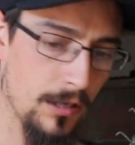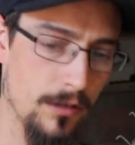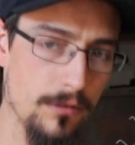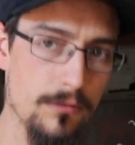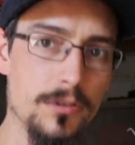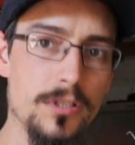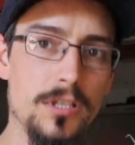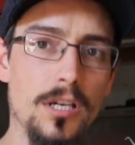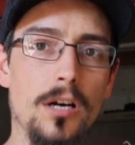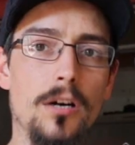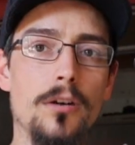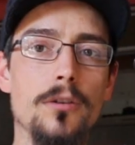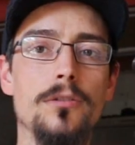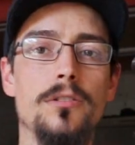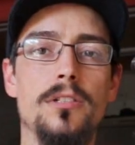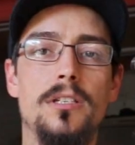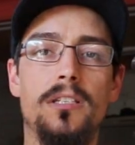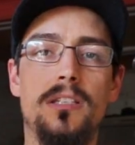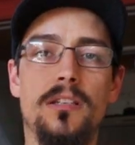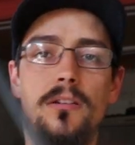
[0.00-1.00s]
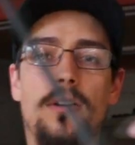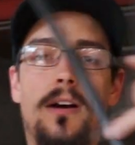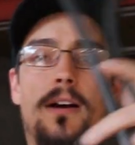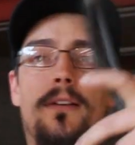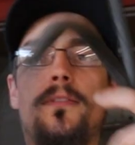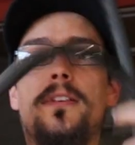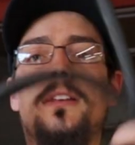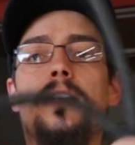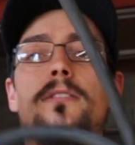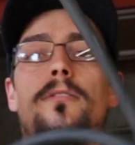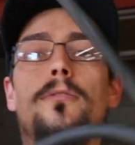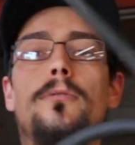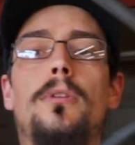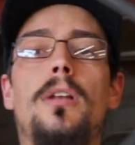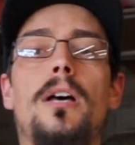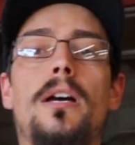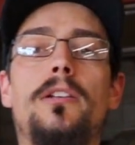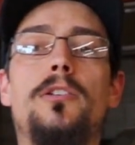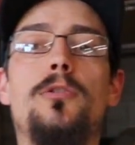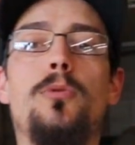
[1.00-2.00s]
results, is they'll have this all
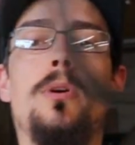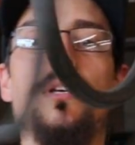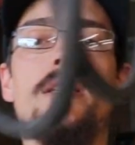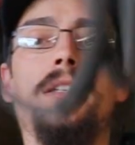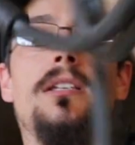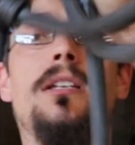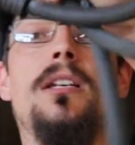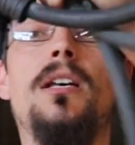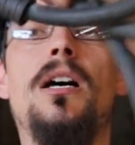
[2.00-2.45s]
like twisted